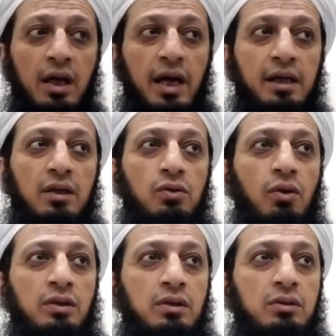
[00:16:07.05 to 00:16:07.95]
I can go
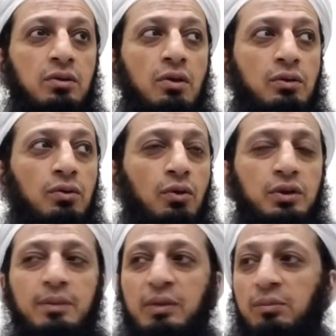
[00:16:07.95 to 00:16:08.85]
and talk to those
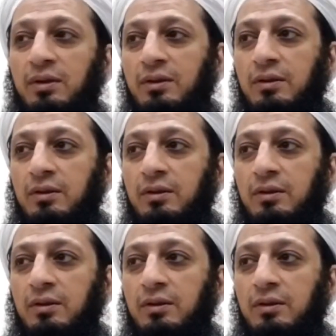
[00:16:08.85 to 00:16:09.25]
people.